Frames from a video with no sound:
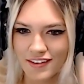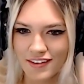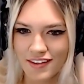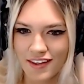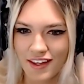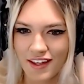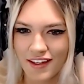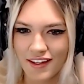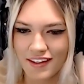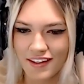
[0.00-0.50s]

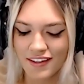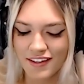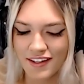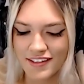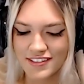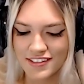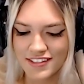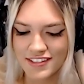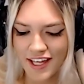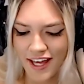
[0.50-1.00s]
Like
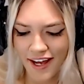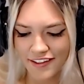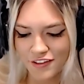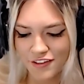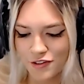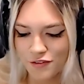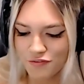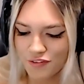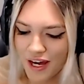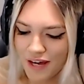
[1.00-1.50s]
it's a
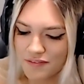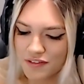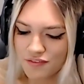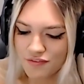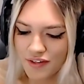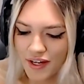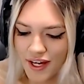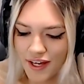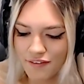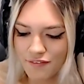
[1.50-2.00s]
tactical
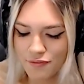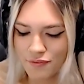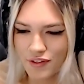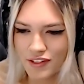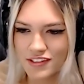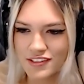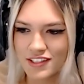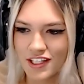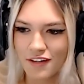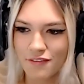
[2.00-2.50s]
5v5
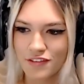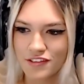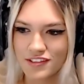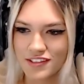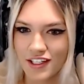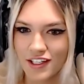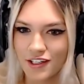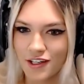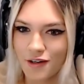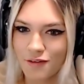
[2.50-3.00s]
instead of just
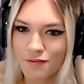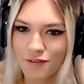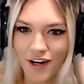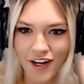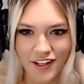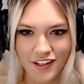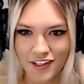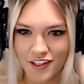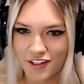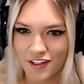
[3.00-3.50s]
like a
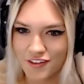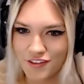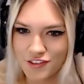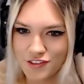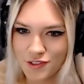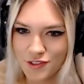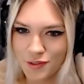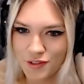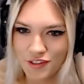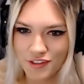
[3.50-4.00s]
run and gun
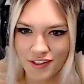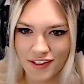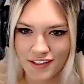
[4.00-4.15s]
shooter,